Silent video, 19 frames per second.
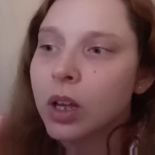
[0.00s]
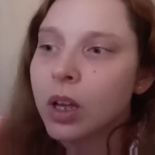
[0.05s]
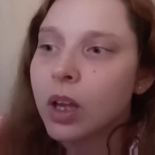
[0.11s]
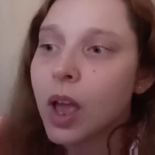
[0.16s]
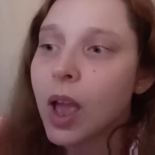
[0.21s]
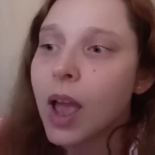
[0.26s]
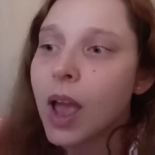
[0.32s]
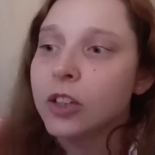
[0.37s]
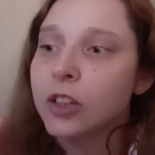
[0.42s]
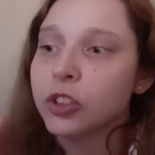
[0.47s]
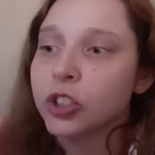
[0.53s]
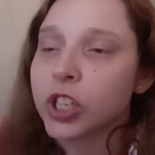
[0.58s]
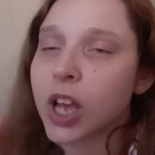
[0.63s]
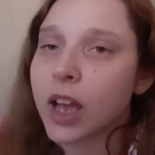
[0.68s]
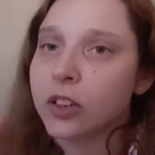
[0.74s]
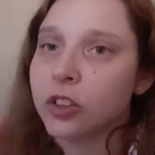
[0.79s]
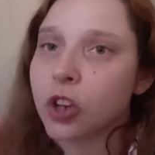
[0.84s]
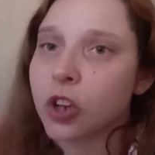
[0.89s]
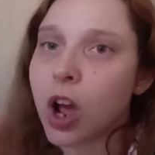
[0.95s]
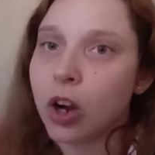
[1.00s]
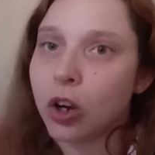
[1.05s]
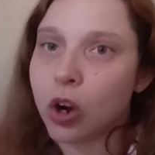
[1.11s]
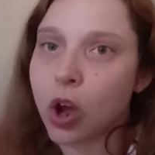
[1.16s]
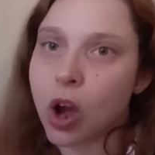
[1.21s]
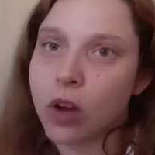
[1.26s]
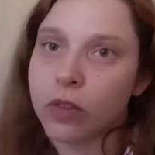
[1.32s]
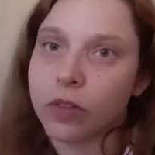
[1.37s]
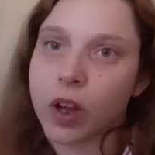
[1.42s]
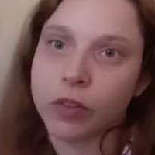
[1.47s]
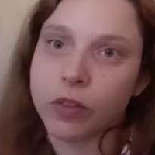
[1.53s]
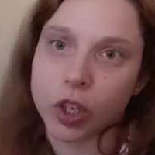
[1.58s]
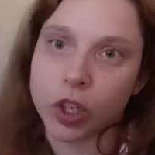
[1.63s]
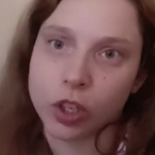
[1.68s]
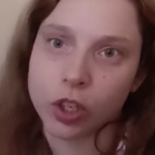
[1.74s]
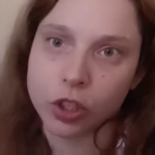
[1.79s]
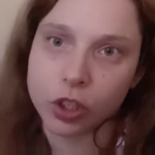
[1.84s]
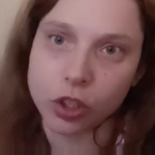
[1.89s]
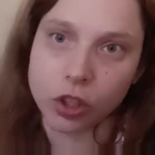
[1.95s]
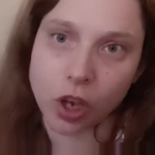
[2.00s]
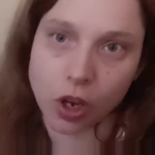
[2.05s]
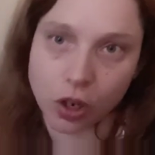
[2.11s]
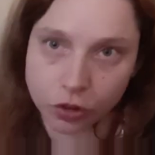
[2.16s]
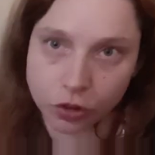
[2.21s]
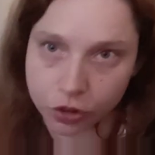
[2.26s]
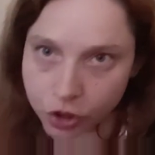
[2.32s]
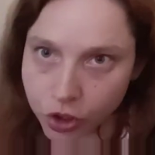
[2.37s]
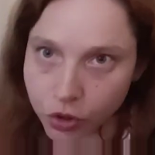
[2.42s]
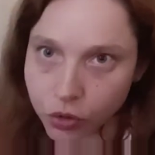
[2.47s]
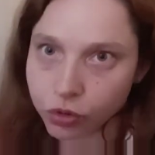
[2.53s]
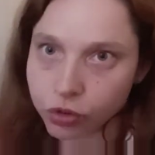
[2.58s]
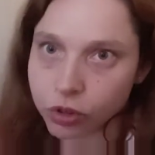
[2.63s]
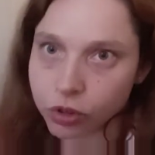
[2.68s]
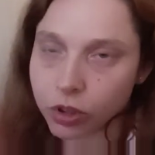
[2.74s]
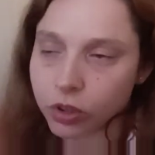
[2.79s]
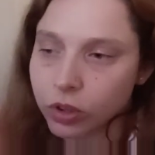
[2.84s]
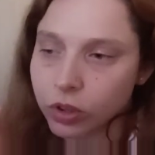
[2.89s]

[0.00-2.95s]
And she had a lot of other young children.